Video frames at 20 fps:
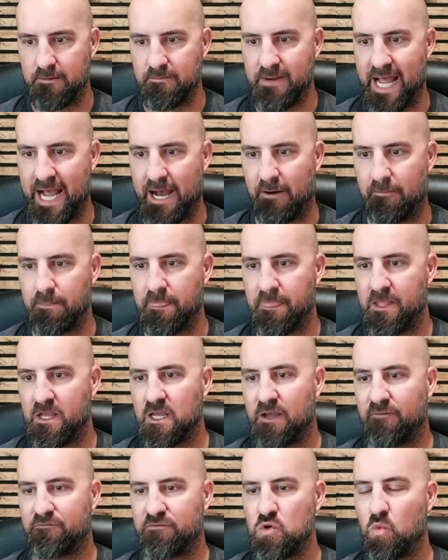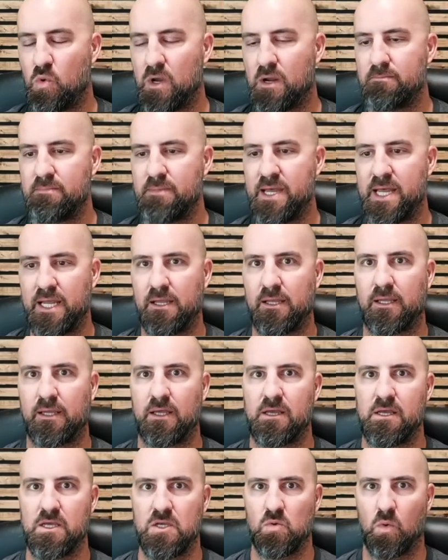Now, if you want to make
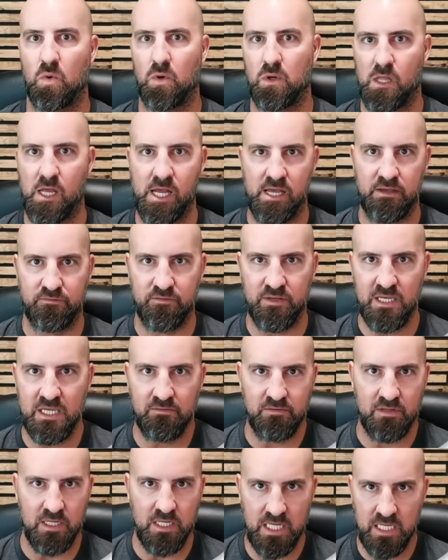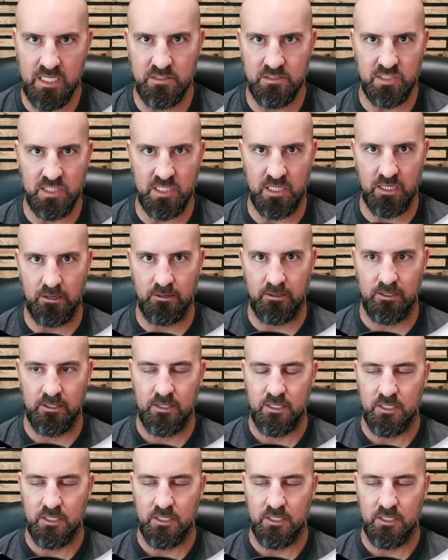your life even easier,